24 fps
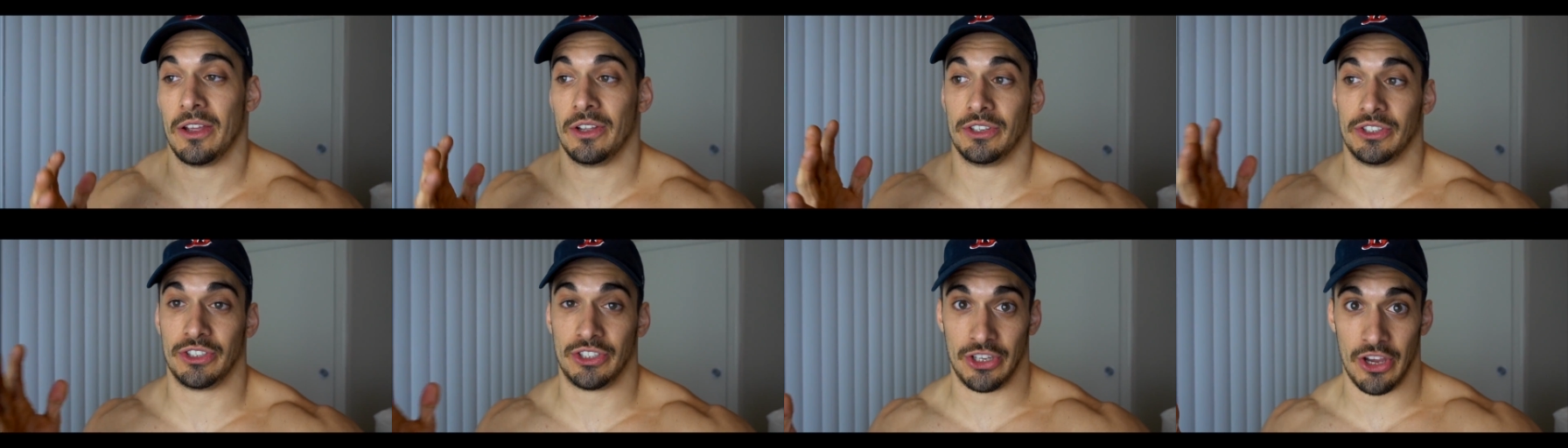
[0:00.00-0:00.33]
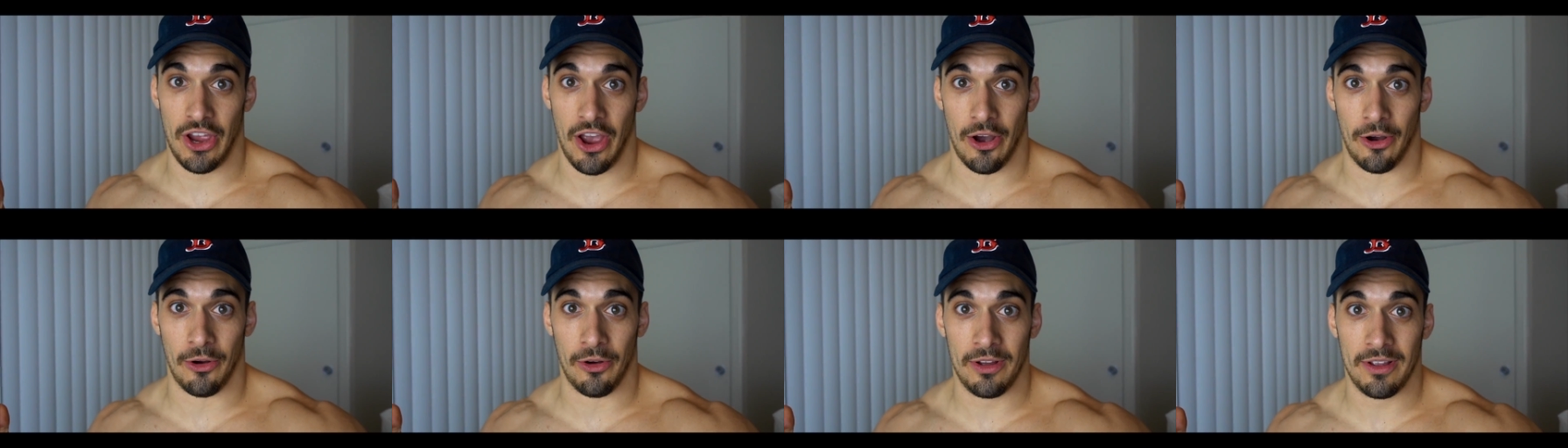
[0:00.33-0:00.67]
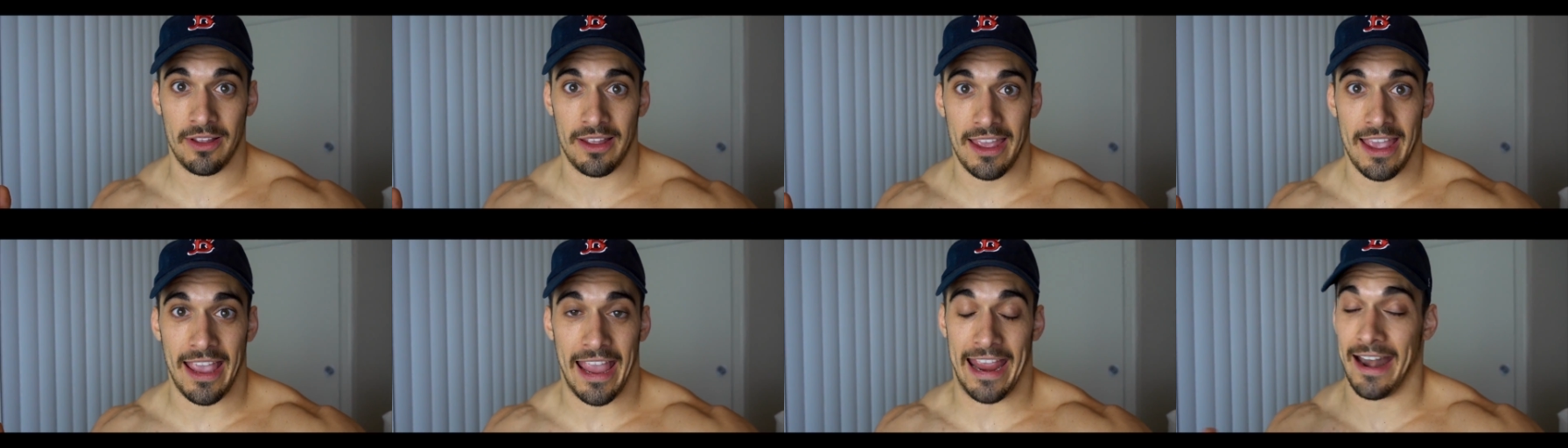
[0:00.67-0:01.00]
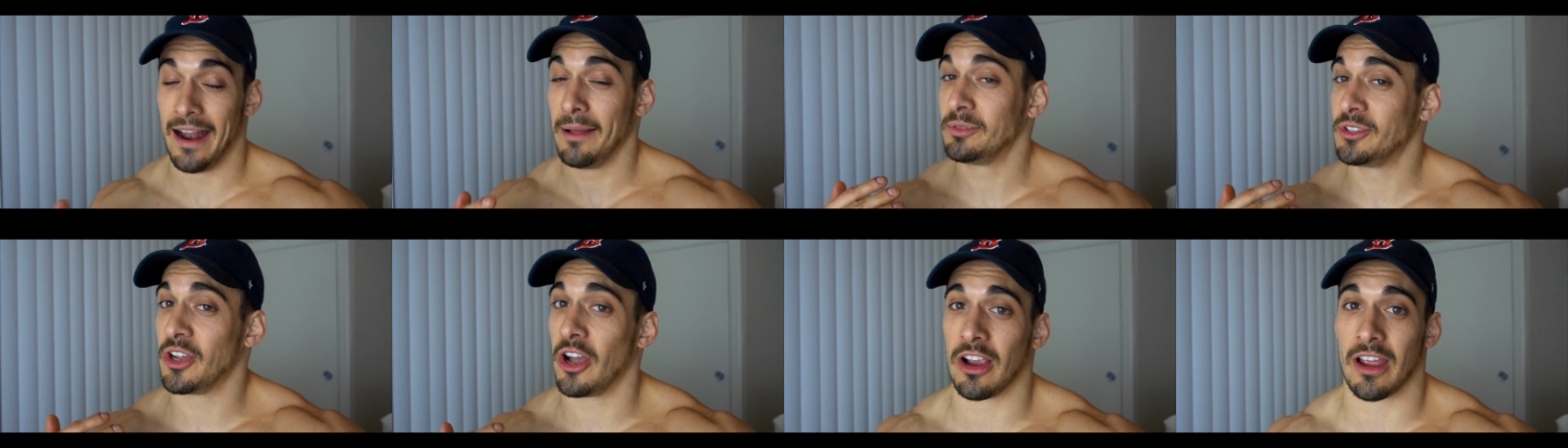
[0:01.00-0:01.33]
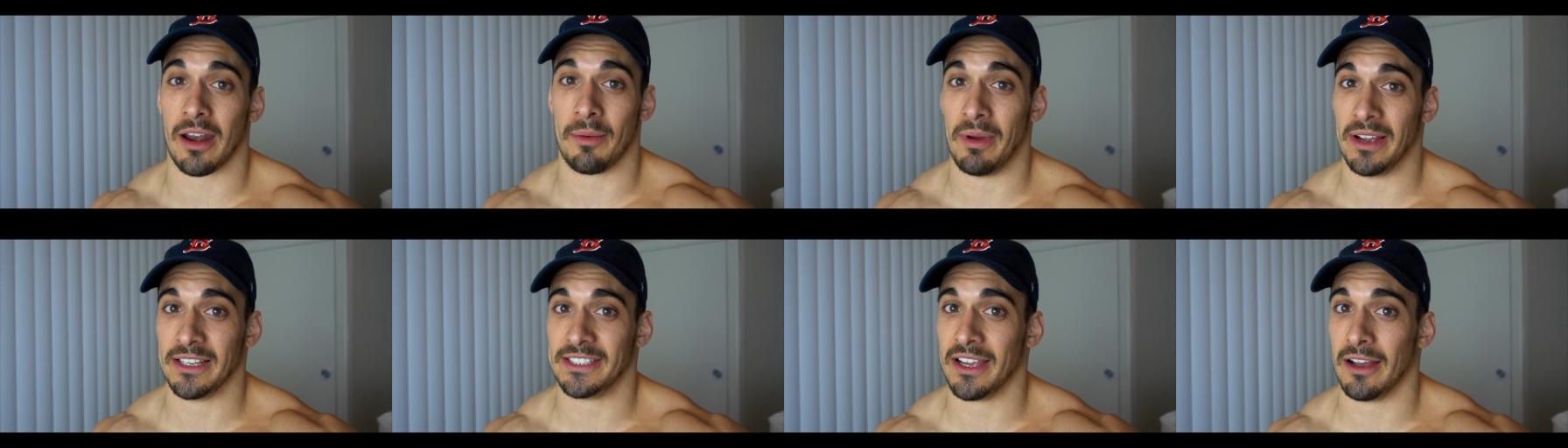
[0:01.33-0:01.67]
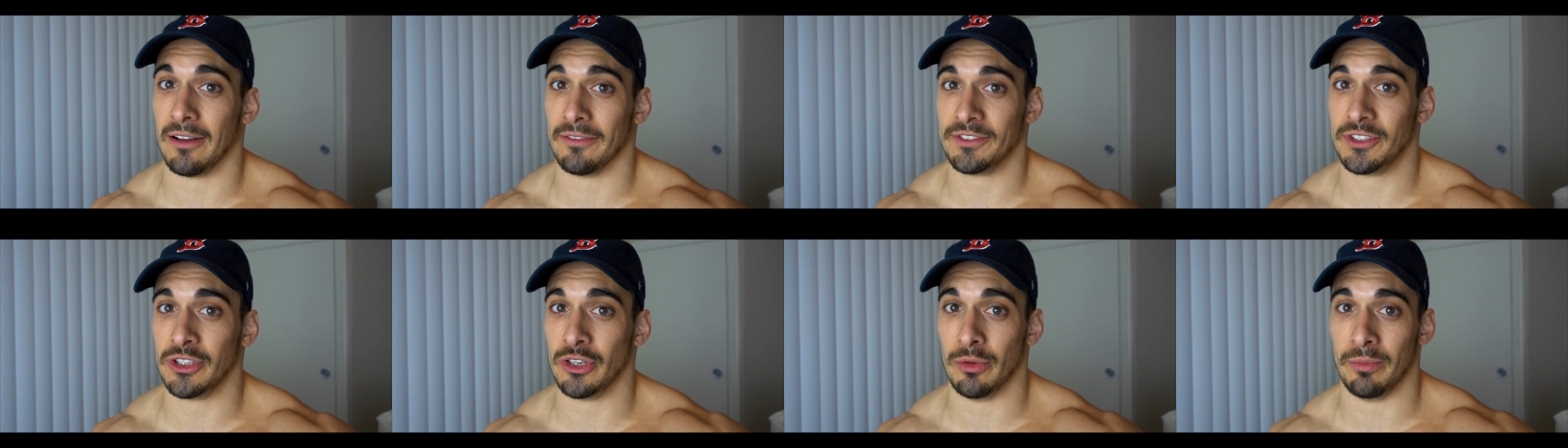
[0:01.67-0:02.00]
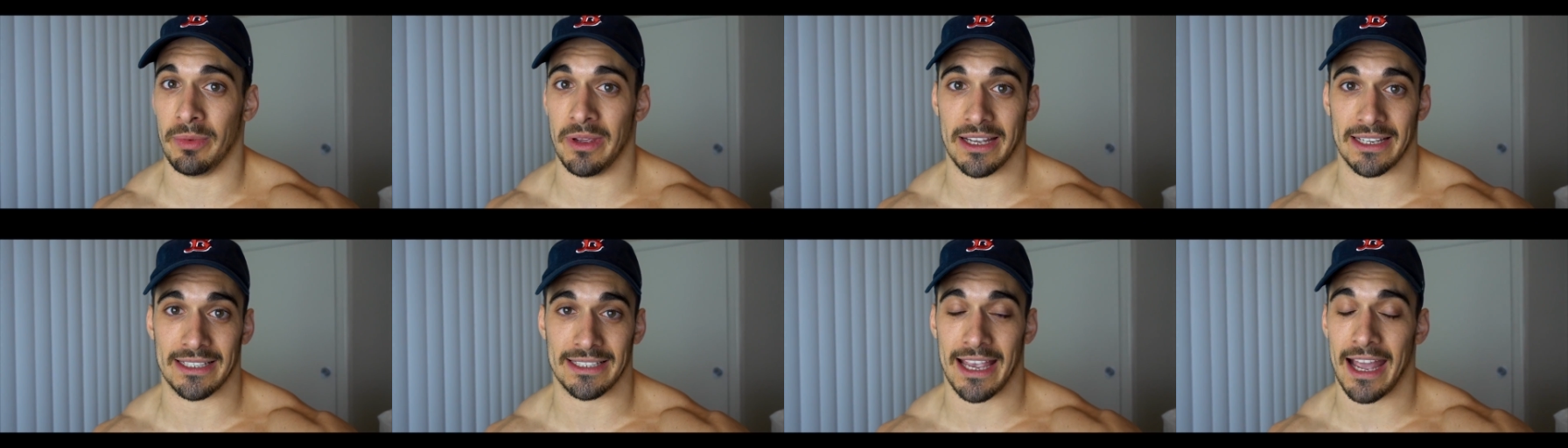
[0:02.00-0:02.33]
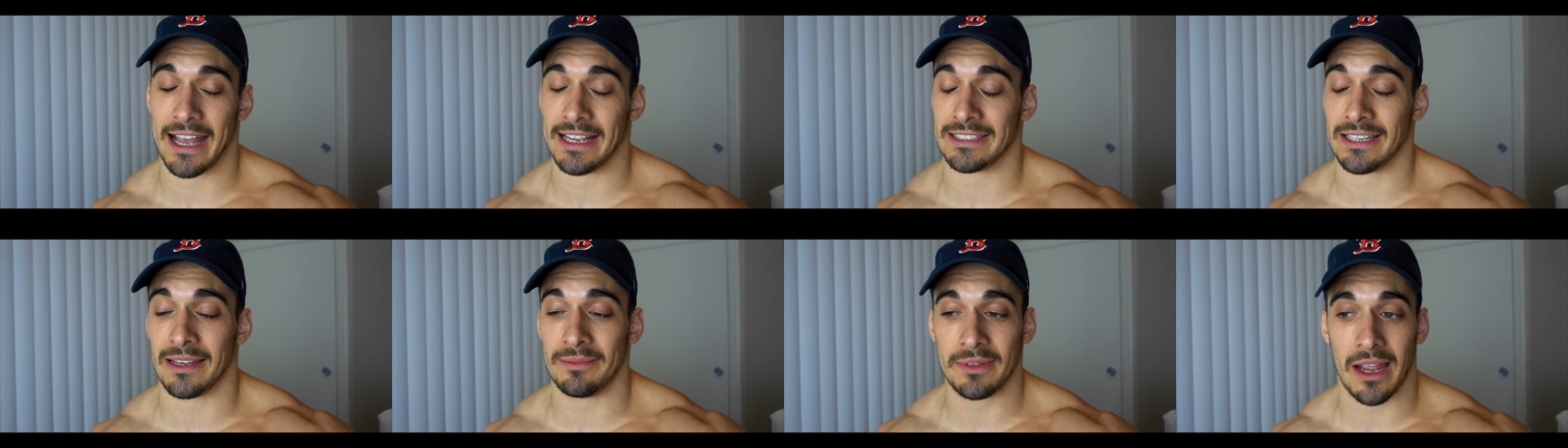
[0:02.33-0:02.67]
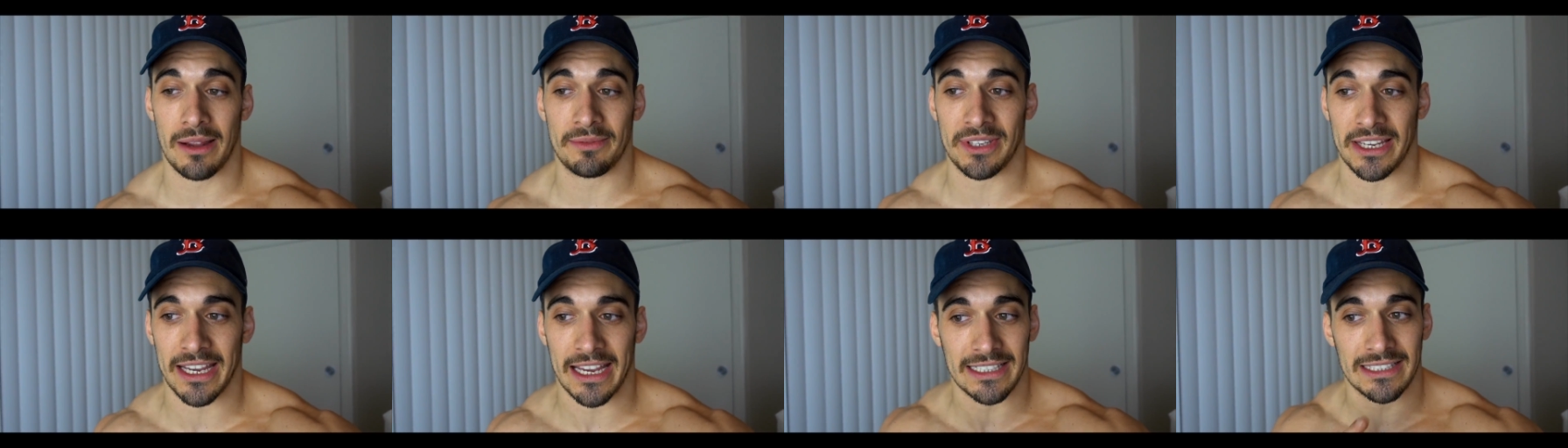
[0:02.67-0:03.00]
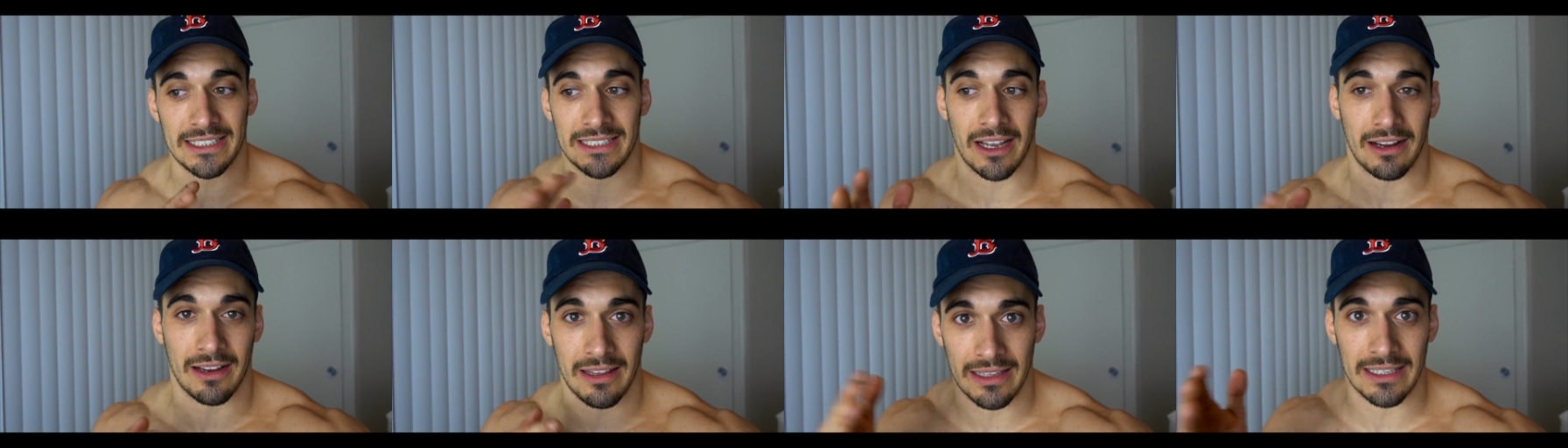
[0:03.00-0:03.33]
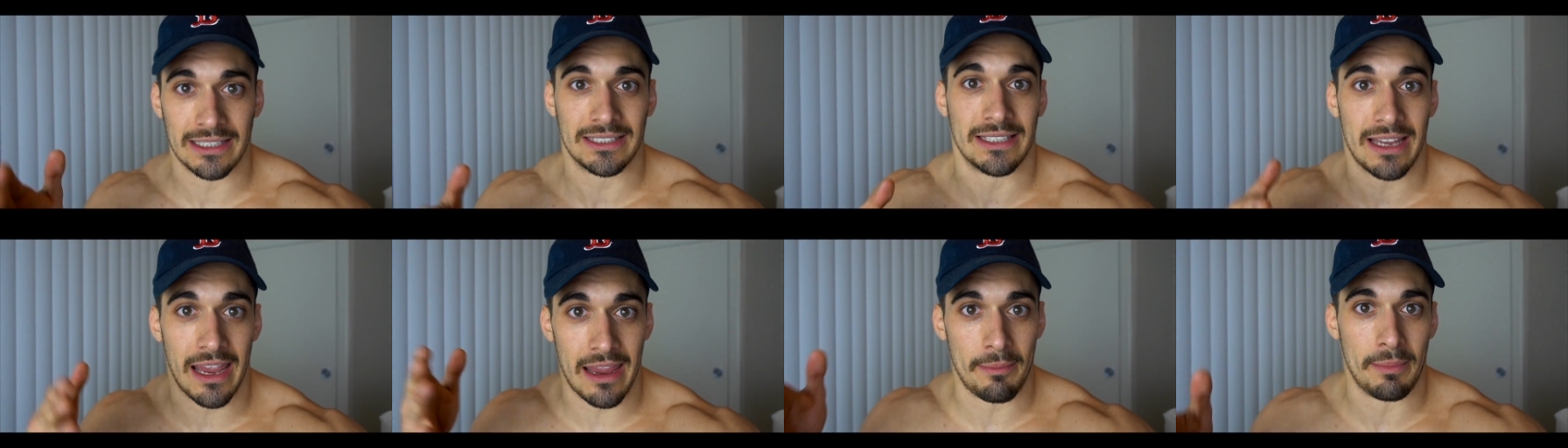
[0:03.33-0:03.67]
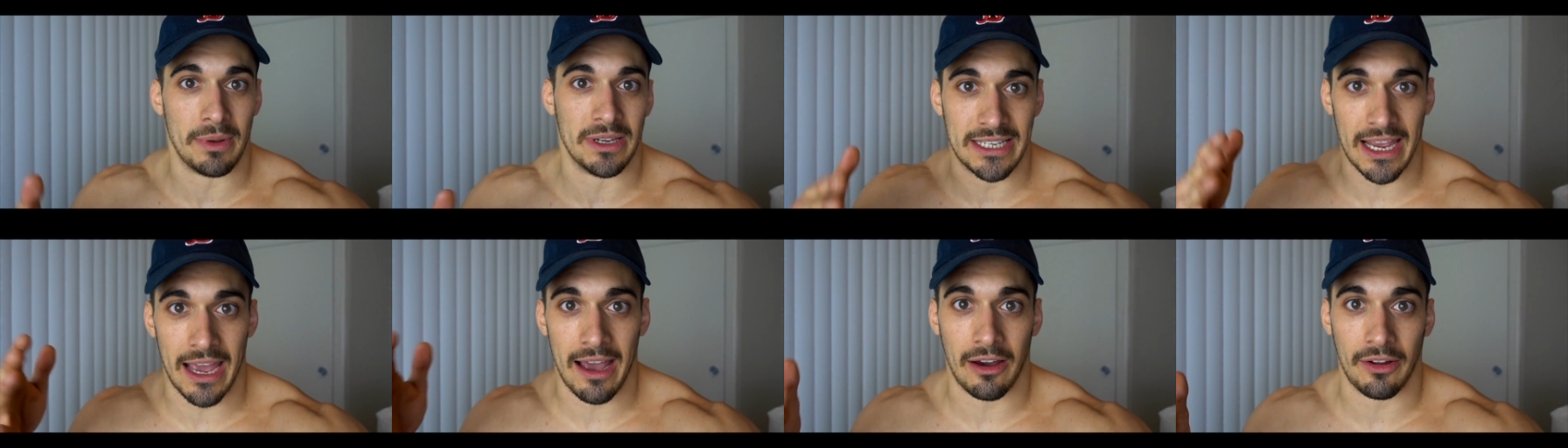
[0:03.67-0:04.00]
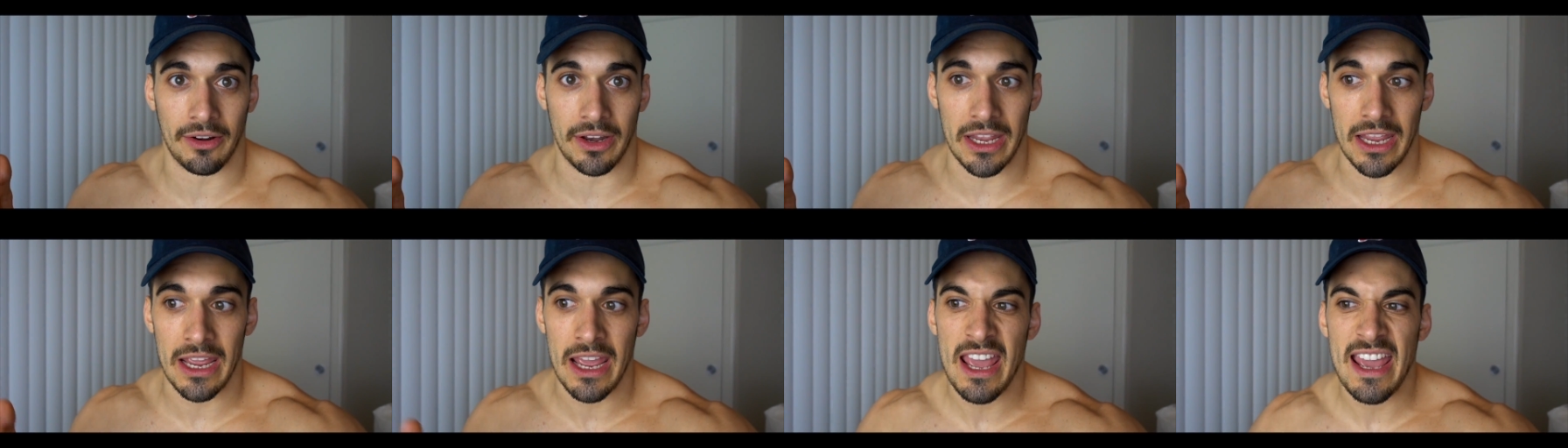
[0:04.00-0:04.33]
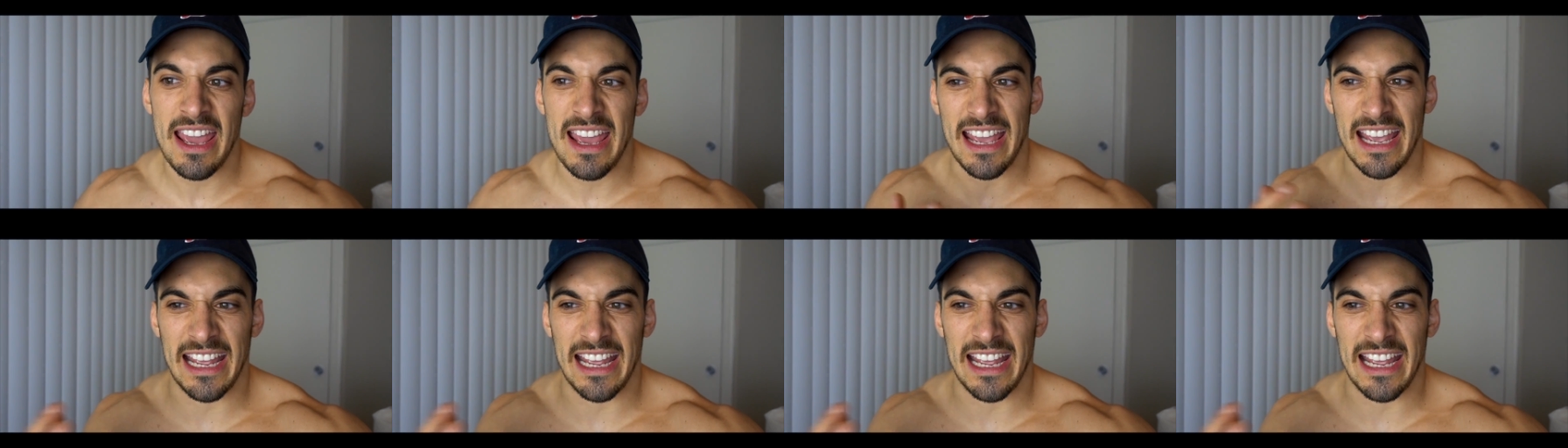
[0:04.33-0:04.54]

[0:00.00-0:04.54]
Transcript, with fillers: So, and I'm talking to myself too, because guys, sometimes I get stuck in the same mentality.